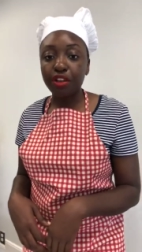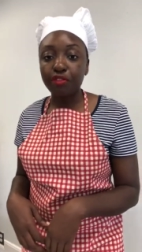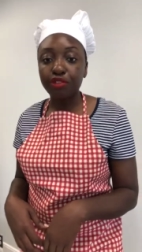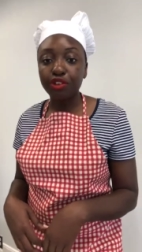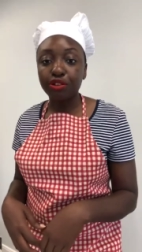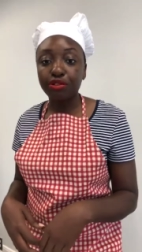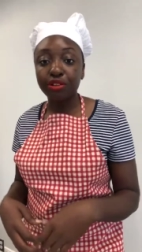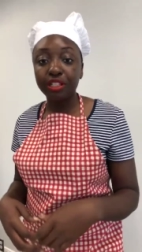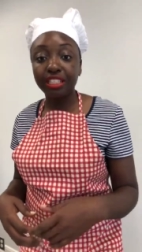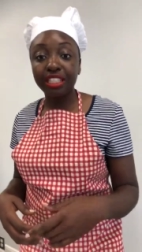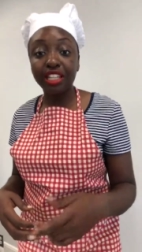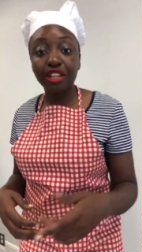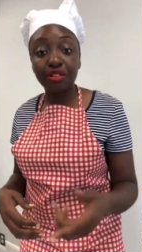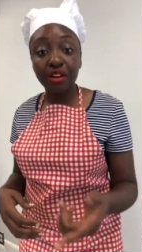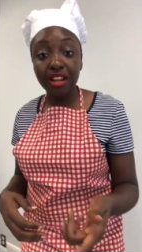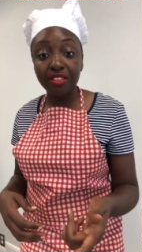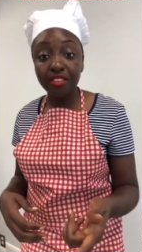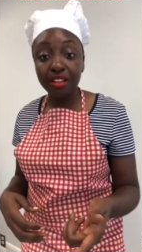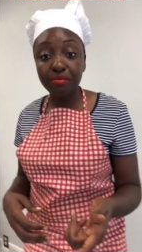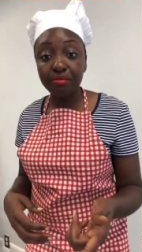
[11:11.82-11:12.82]
If you're really
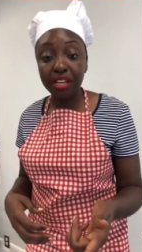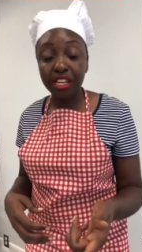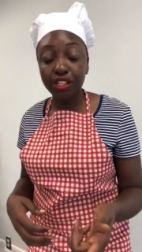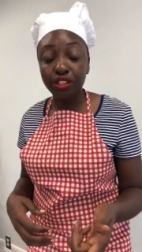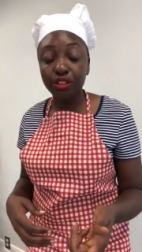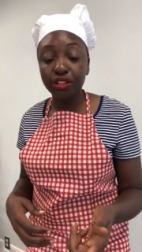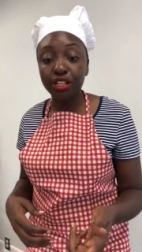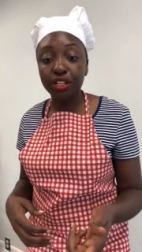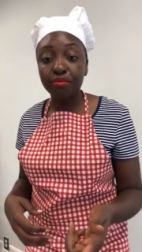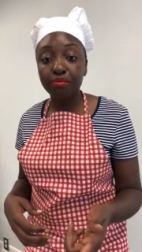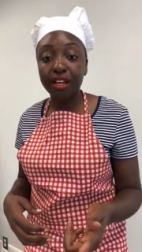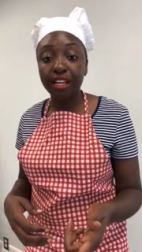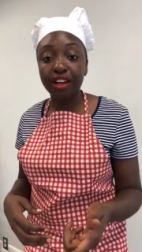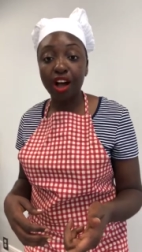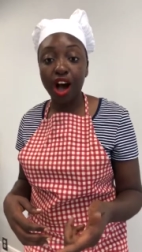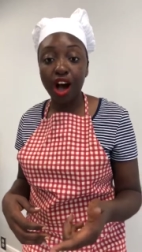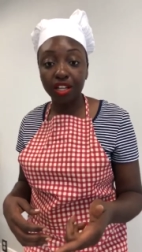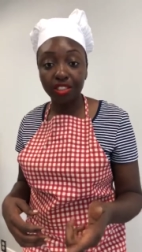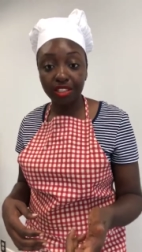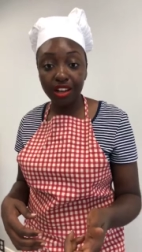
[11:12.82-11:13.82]
craving meat, you can make
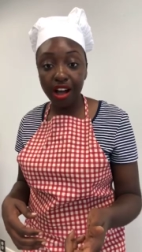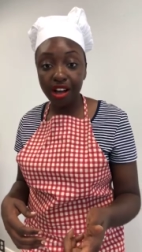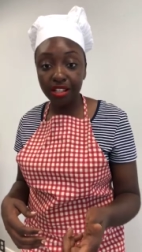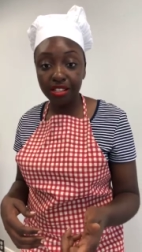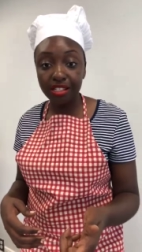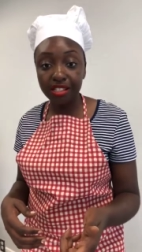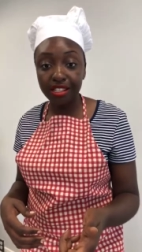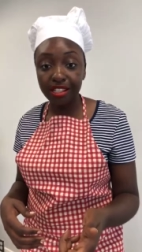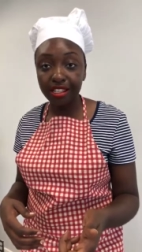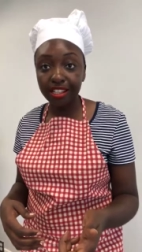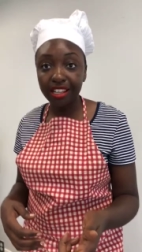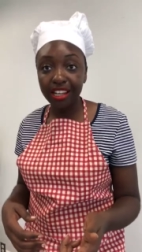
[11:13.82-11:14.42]
hot dogs